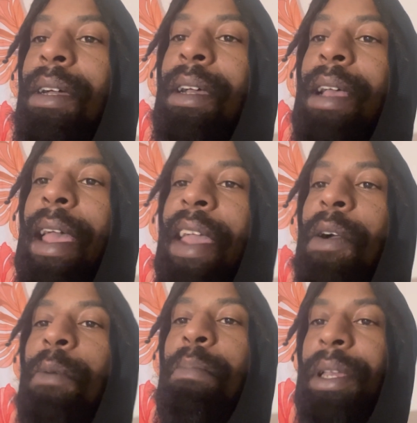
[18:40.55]
hell
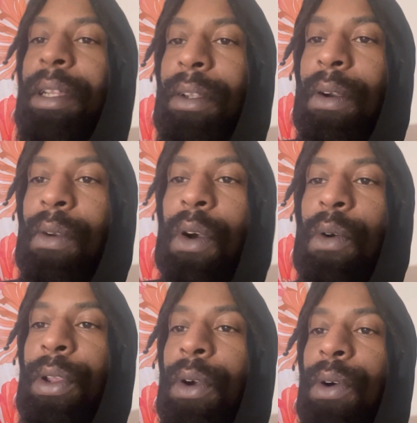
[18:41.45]
bent on
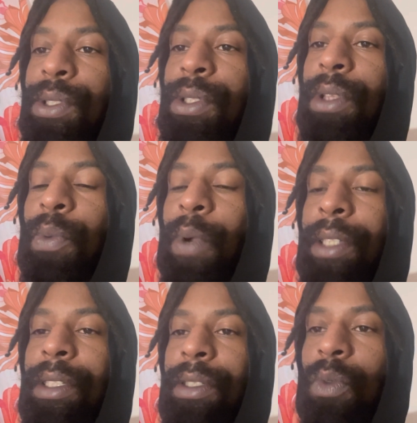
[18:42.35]
holding on to their
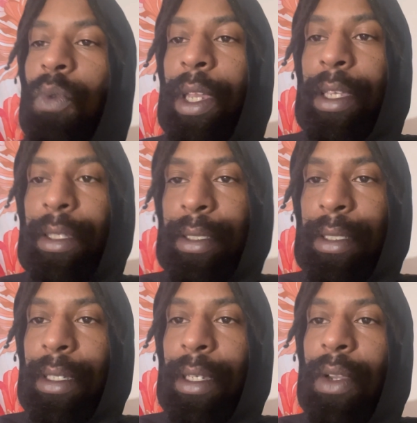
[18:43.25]
racist ways,
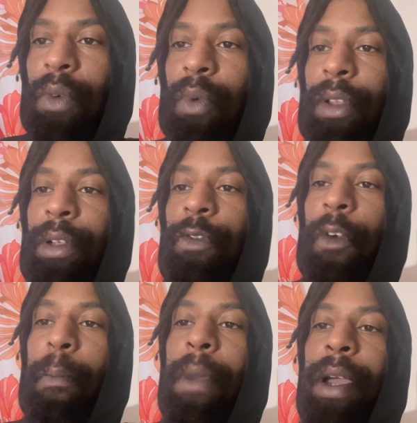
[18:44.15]
whether it's for
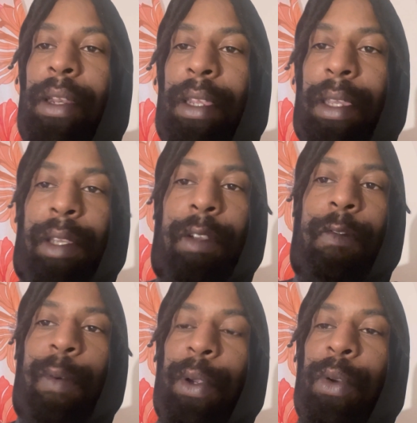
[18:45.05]
money,
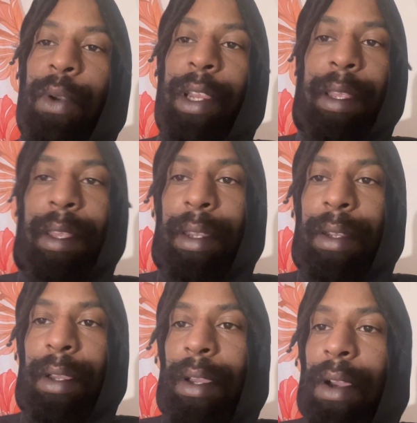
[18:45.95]
for greed,
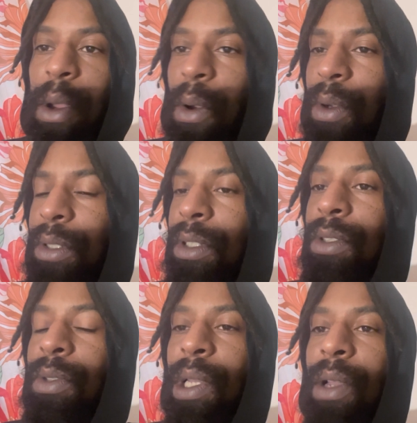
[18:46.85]
or
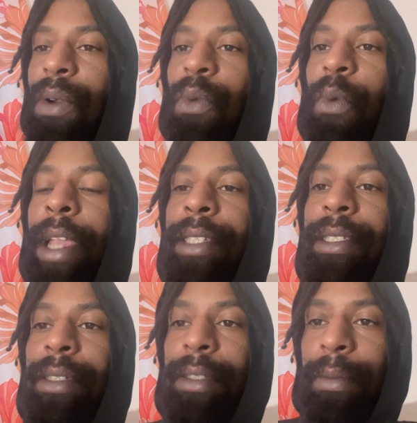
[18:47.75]
just
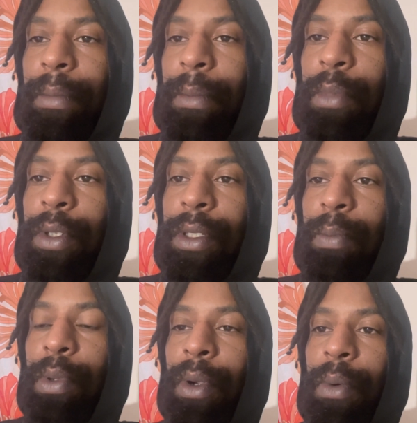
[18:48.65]
racism, just
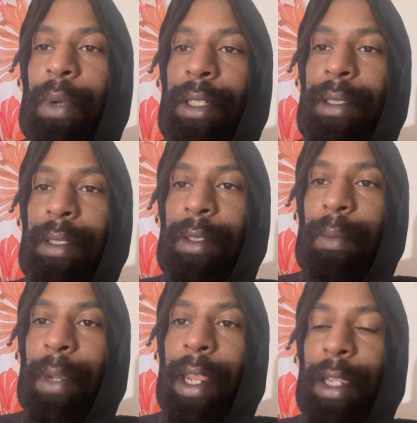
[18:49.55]
pure racism
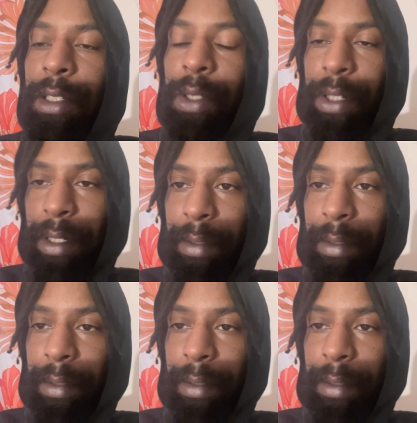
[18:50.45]
and hatred.